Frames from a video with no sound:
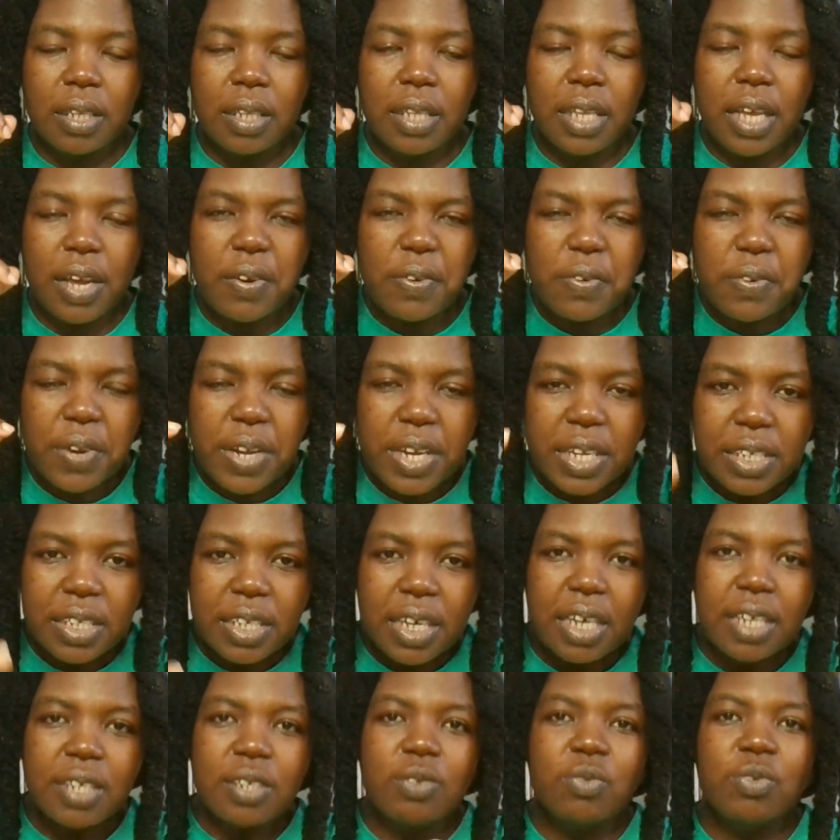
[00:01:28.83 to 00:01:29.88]
the rate
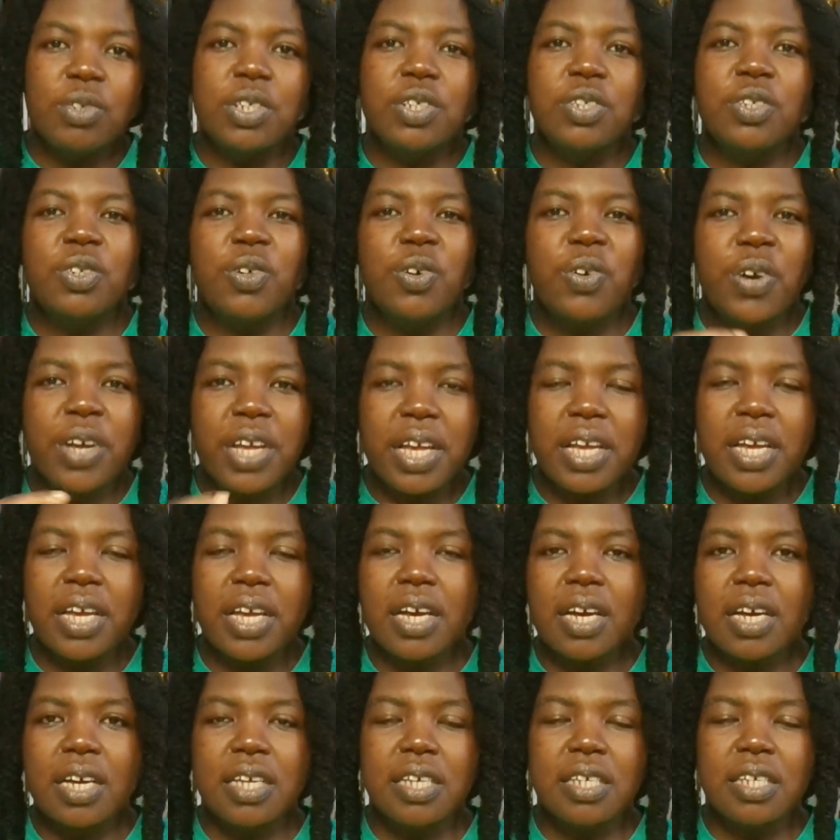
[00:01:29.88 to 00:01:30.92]
at which your
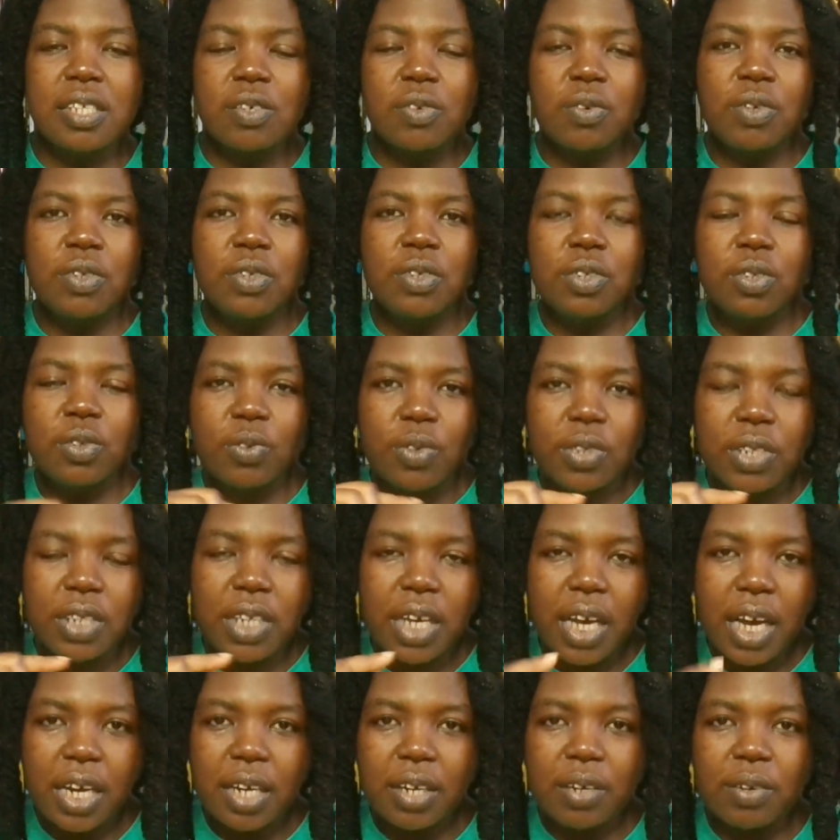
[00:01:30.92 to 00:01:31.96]
hair is going to
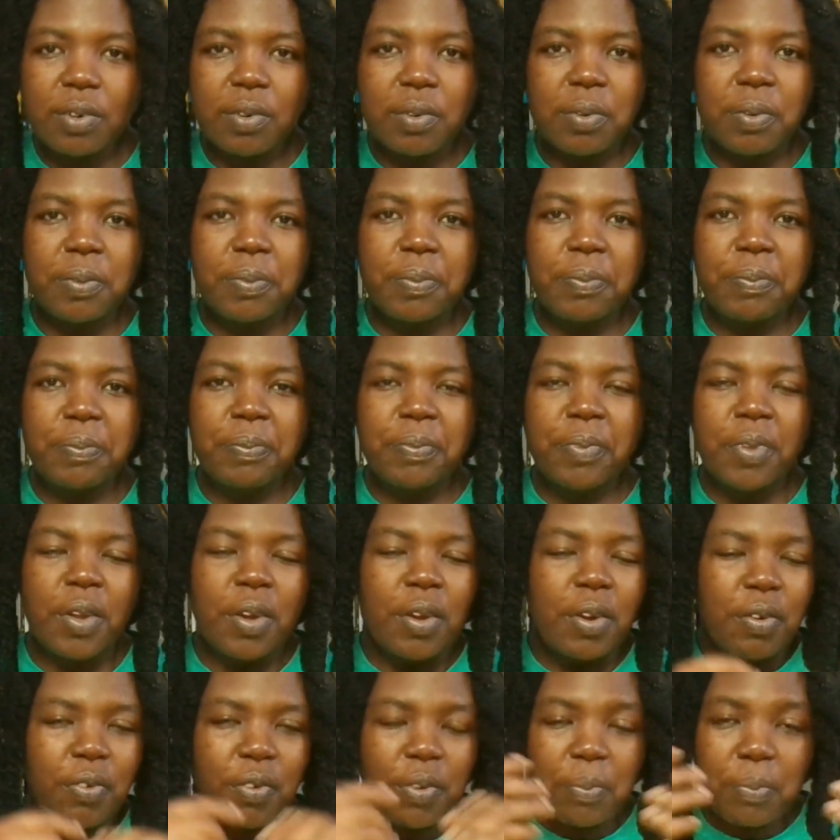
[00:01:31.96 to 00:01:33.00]
tangle.
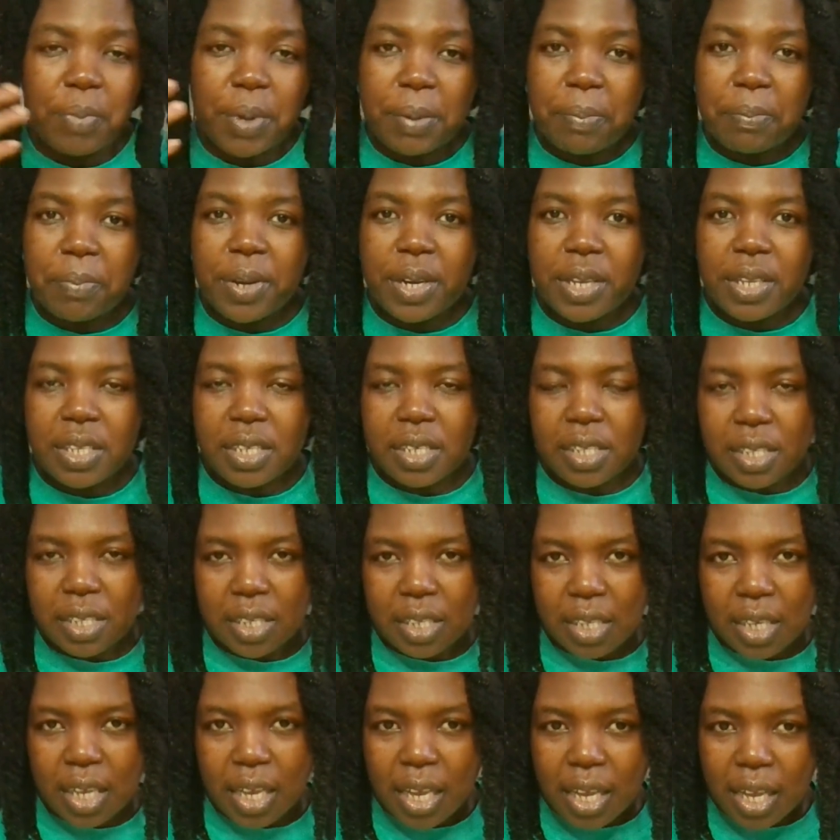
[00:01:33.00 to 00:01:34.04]
Remember,
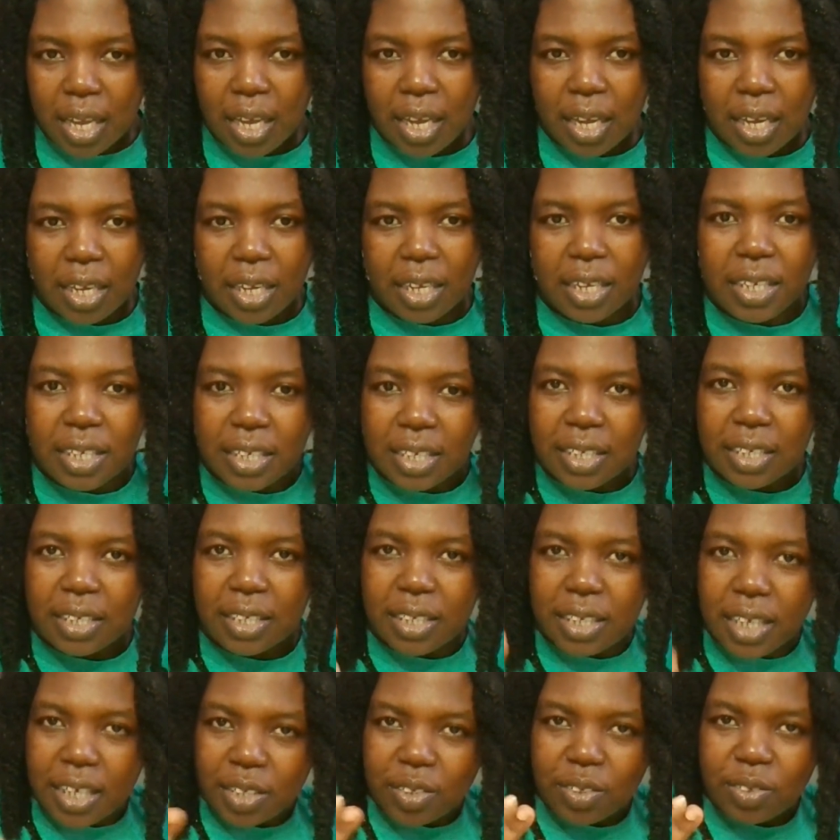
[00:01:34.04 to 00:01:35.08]
this hair
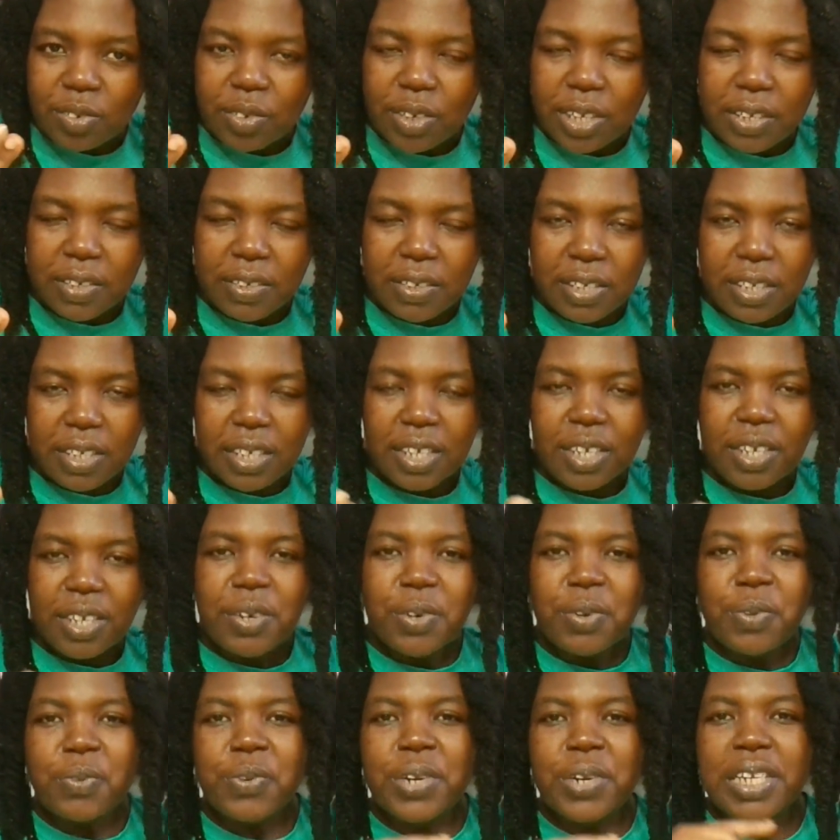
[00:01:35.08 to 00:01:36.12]
naturally
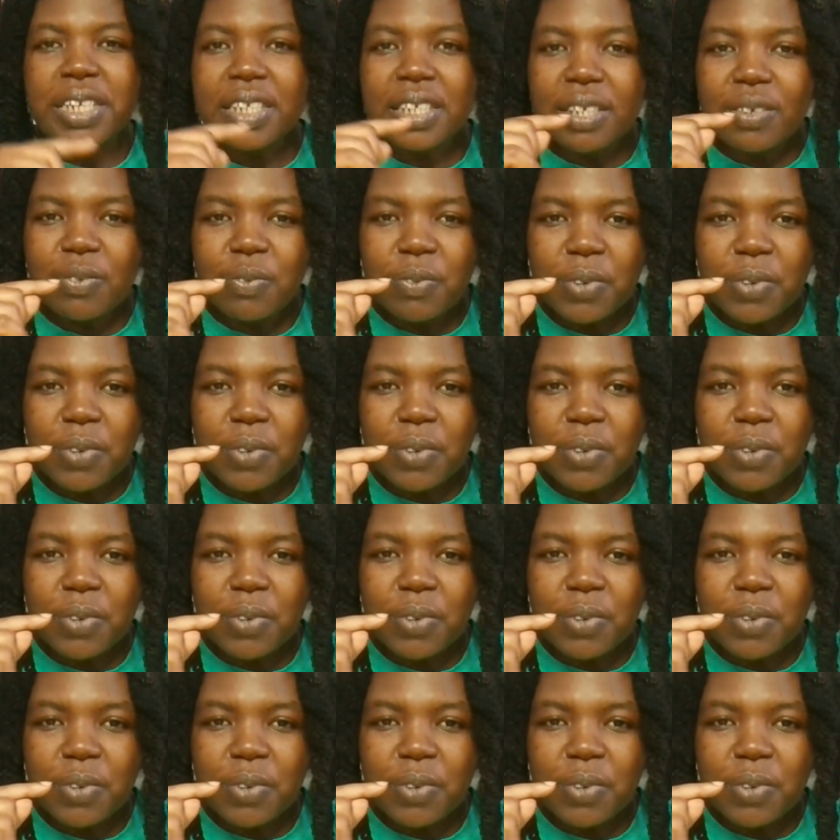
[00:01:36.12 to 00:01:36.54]
will